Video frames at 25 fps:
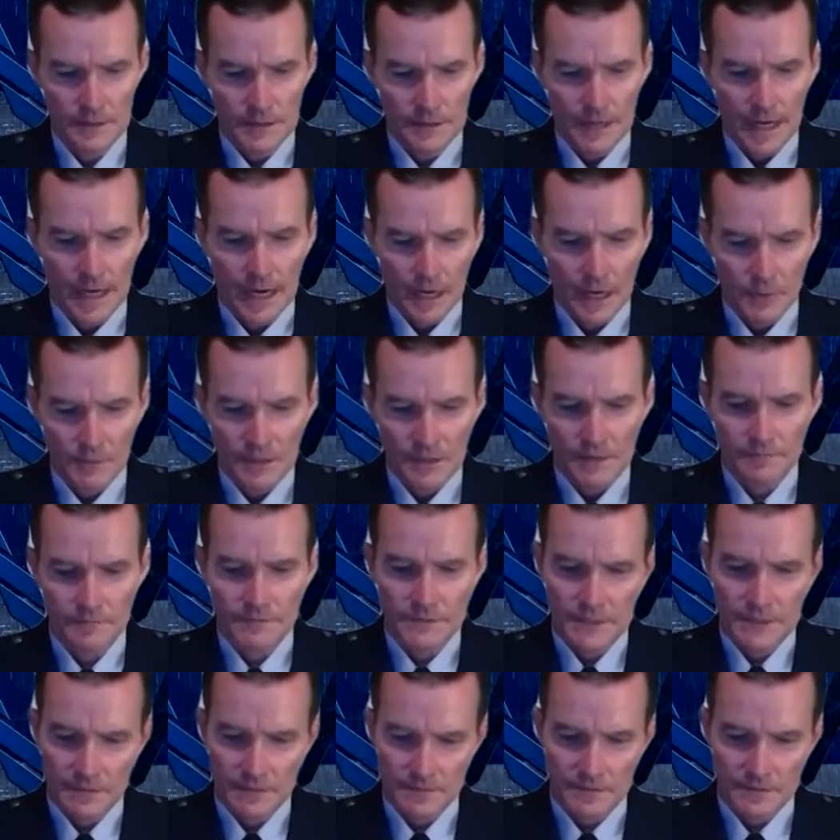airmen of
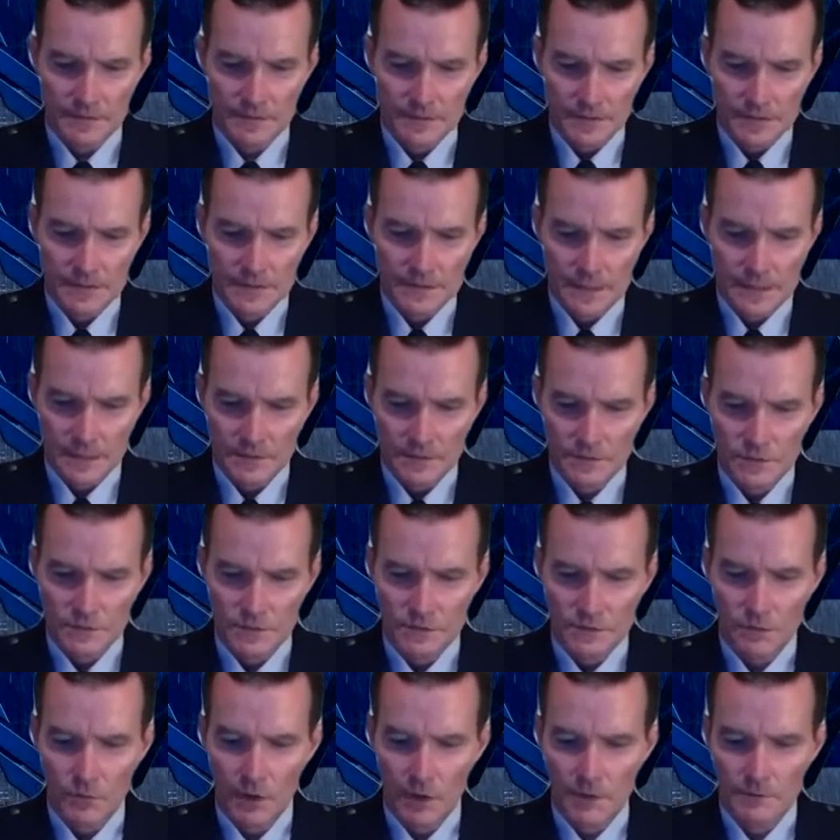the 7th
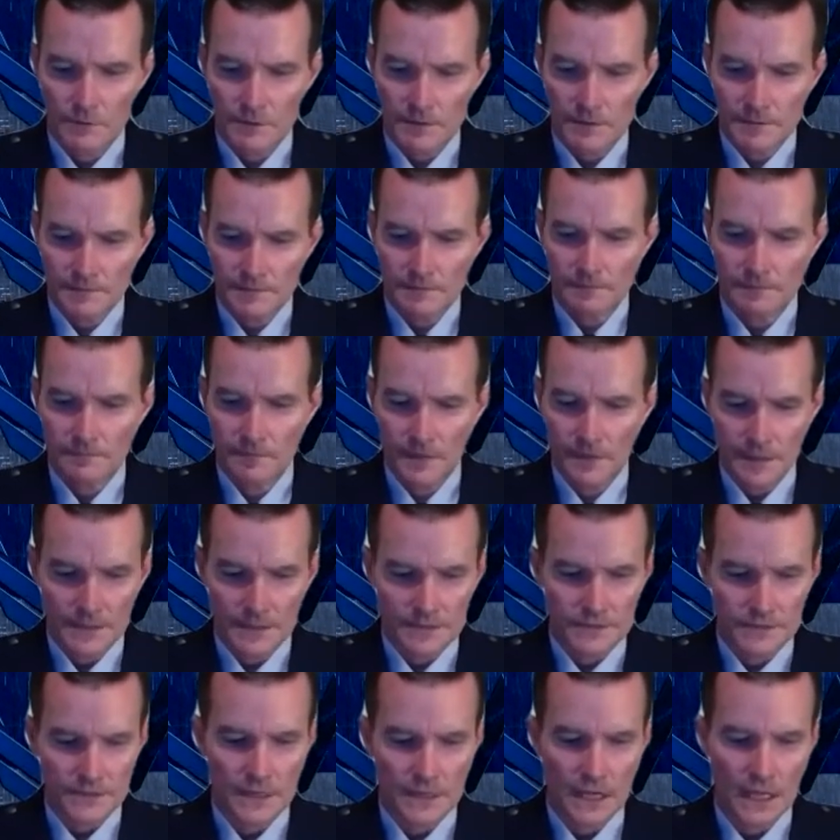Intelligence Squadron,
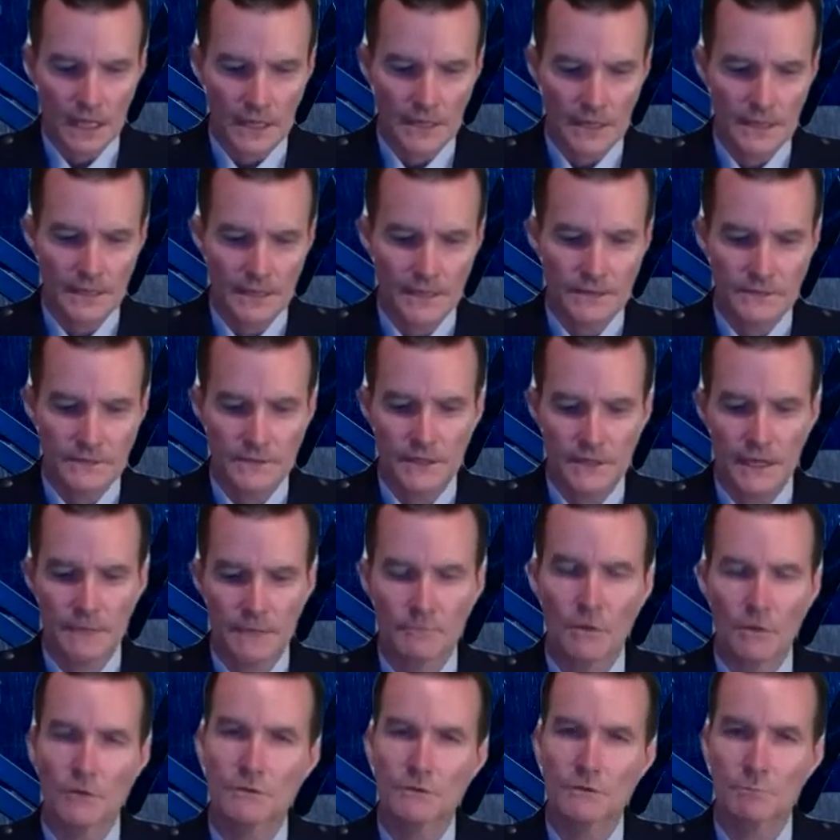friends, colleagues,
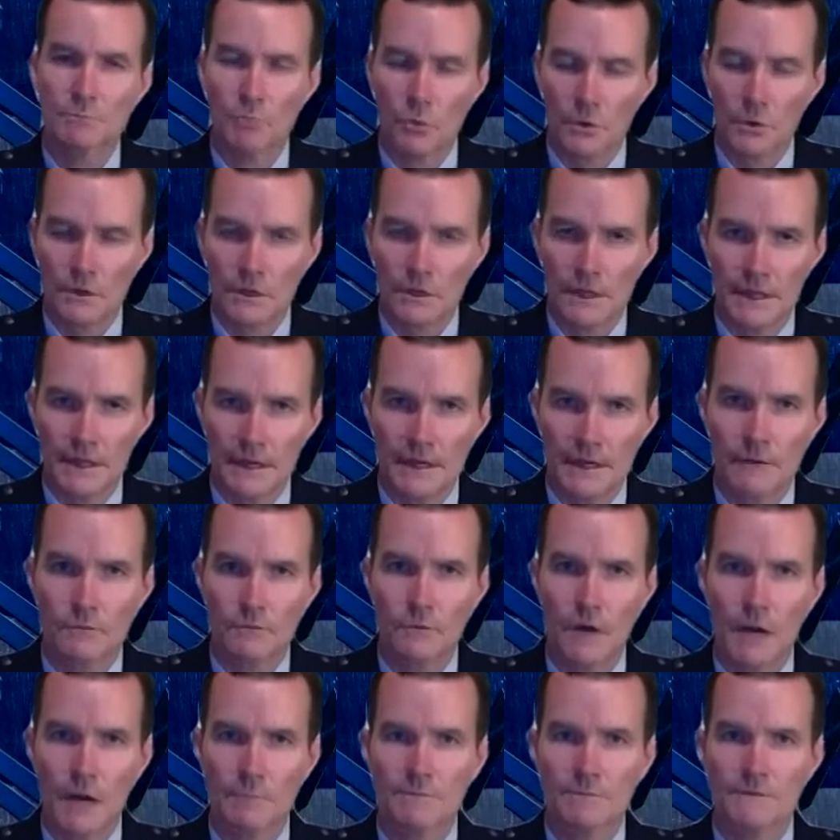and most importantly,
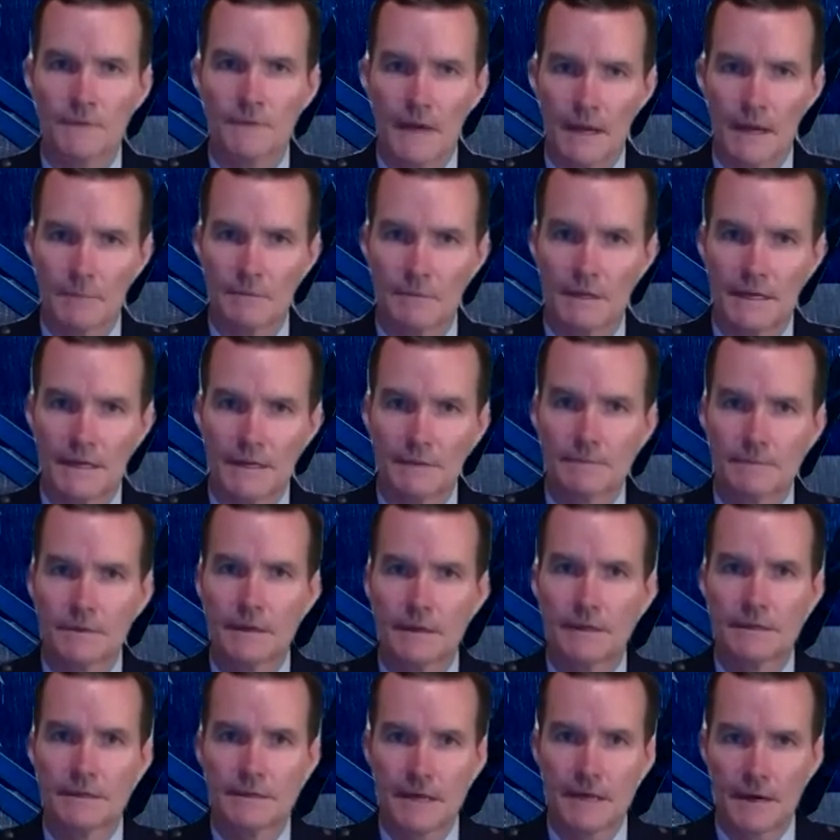Rob's family,
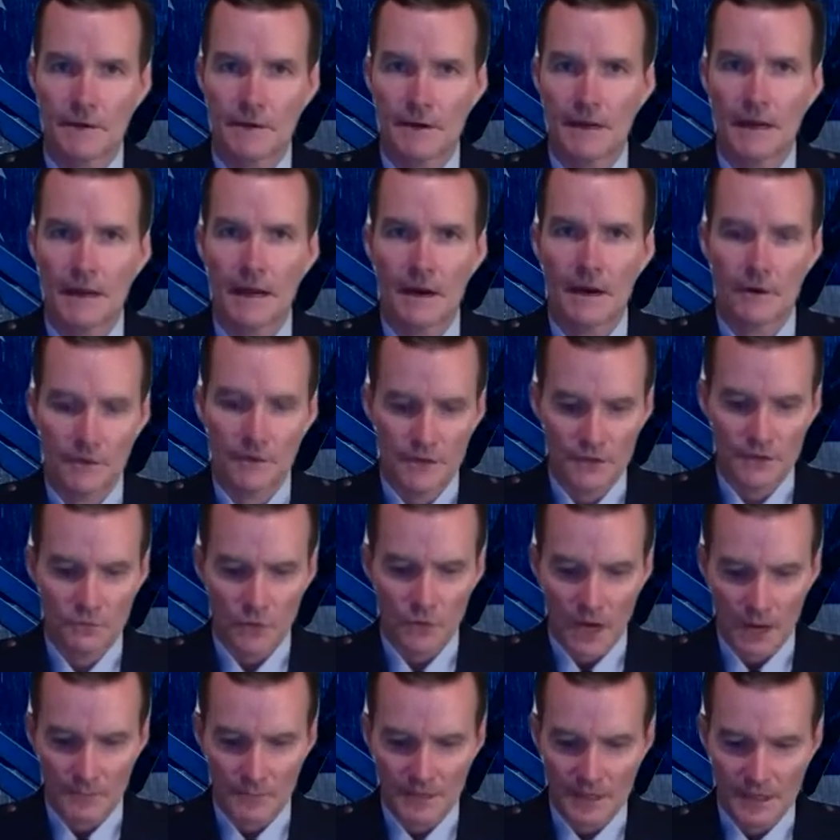Terry, Aaron, and
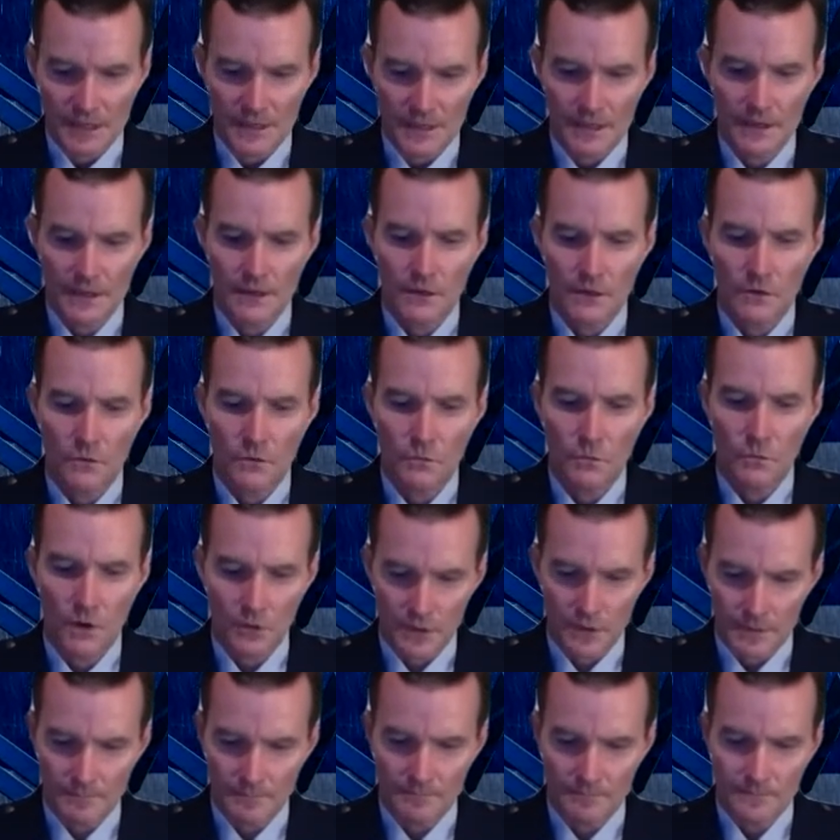Robbie,
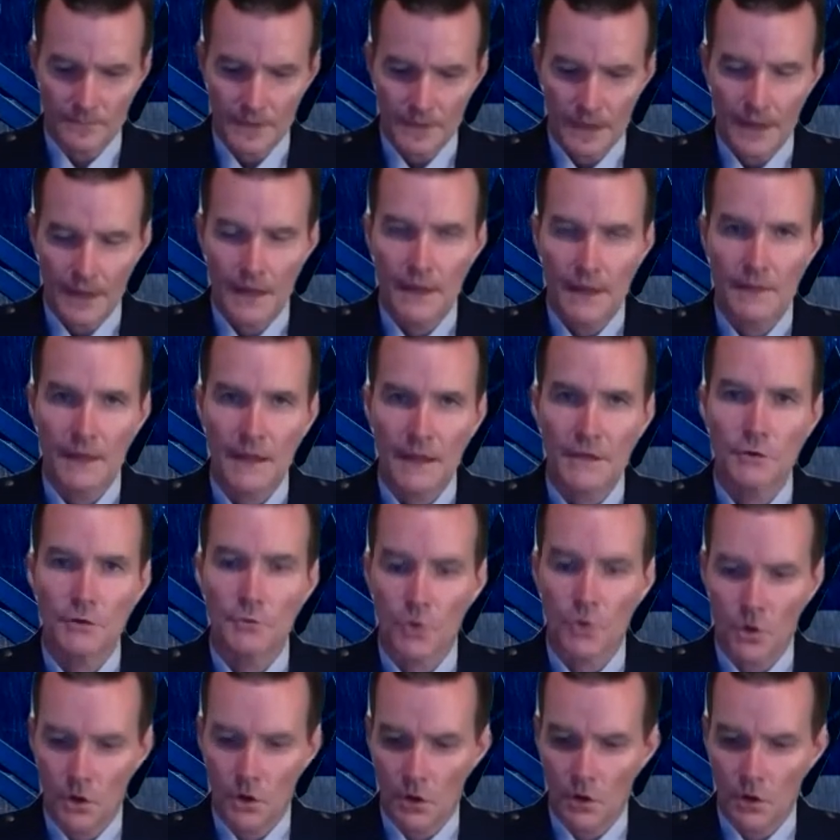welcome. Thank
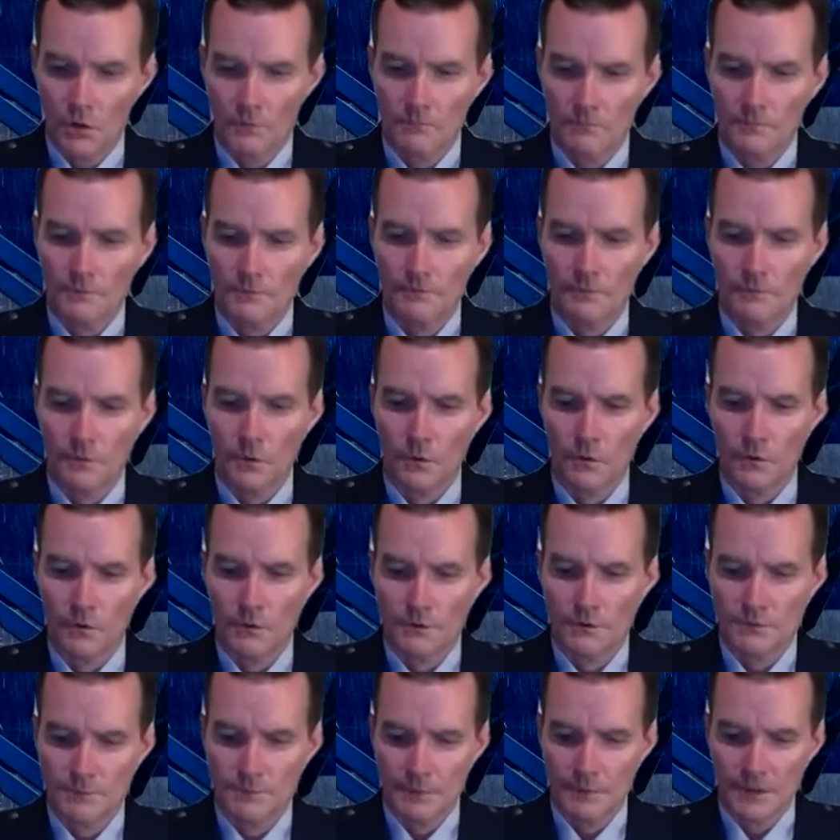you all
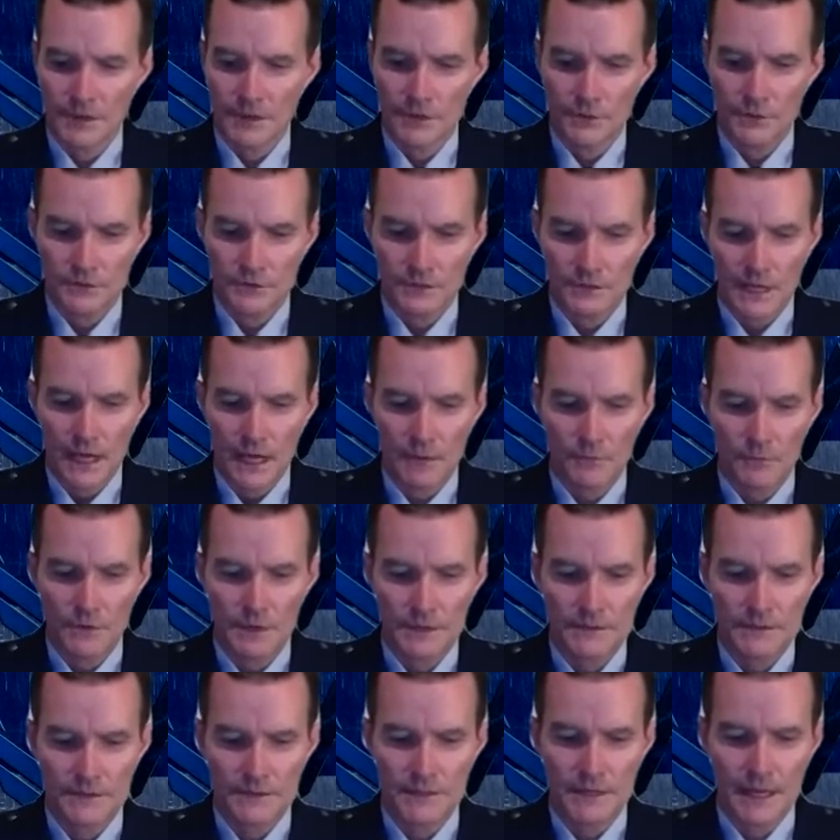for spending your time with
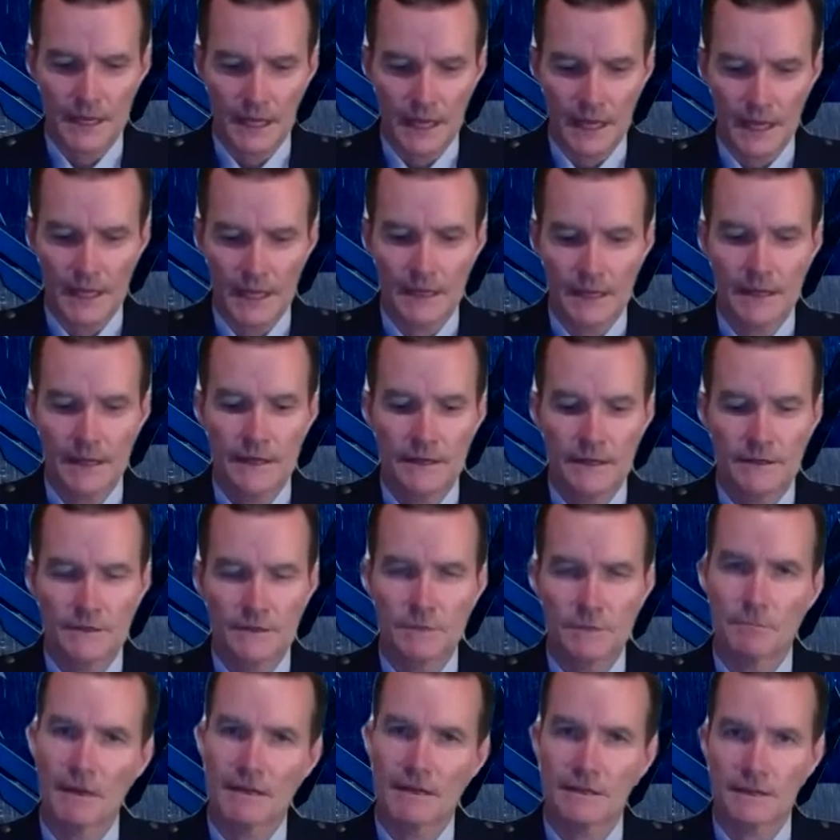us today
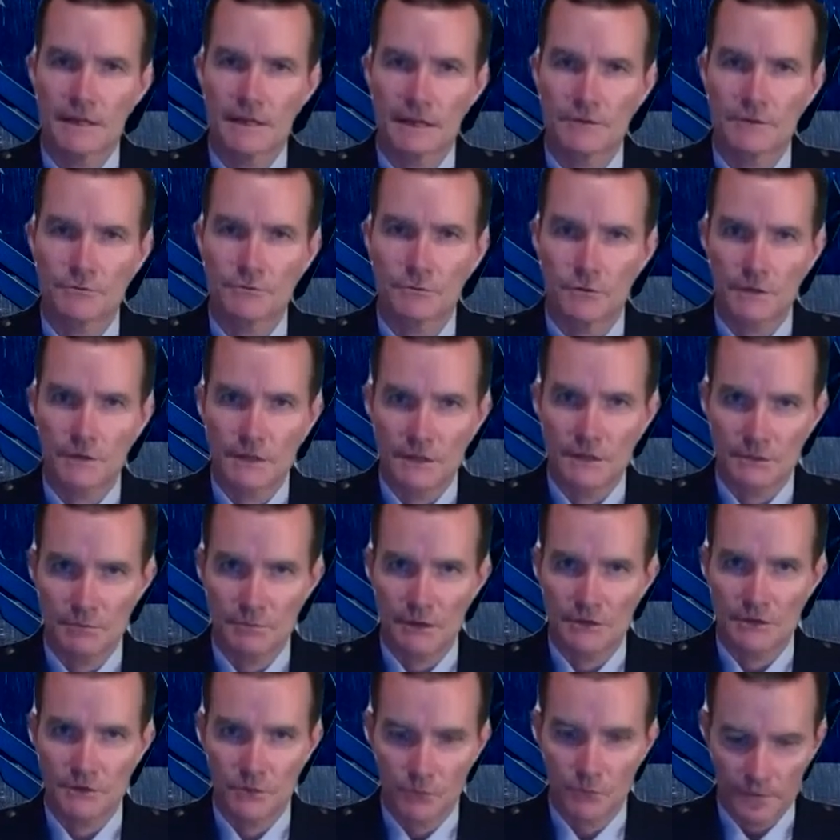to make today truly a
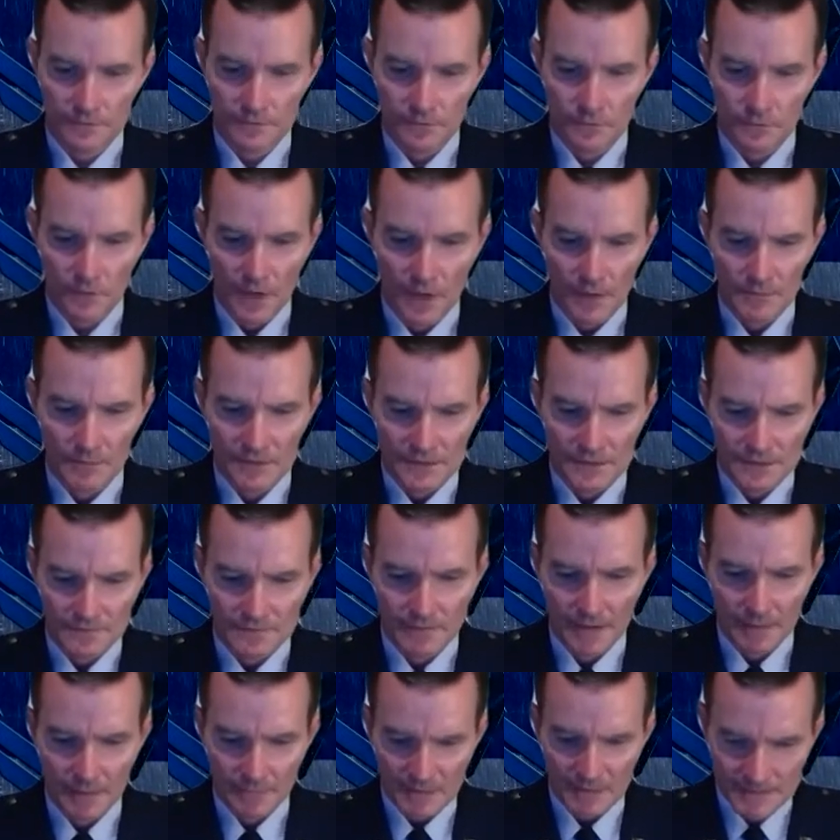special one for Rob and his
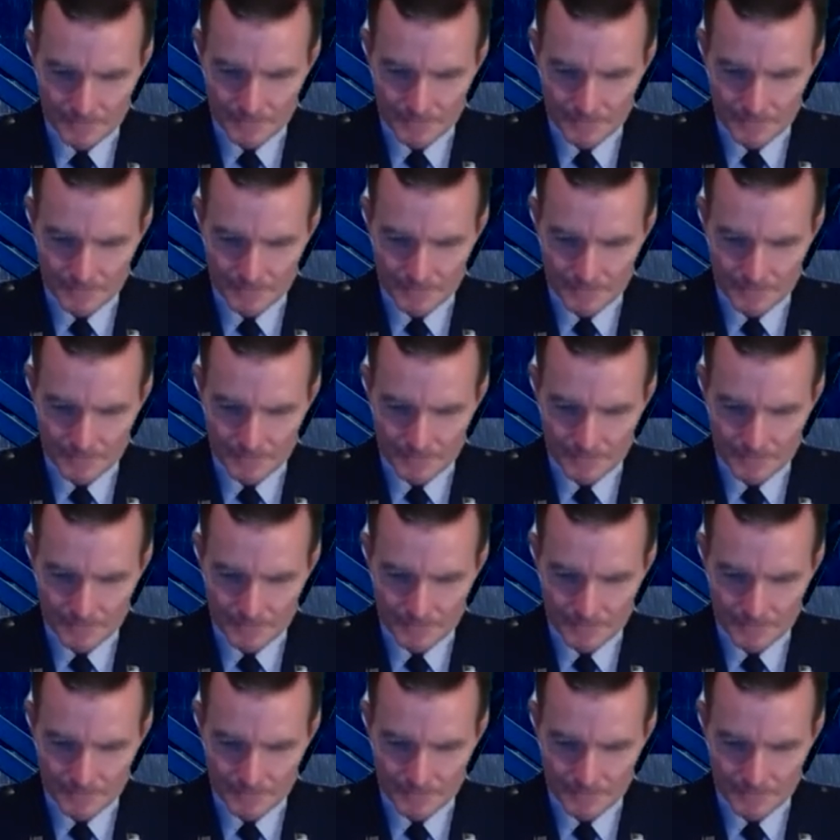family.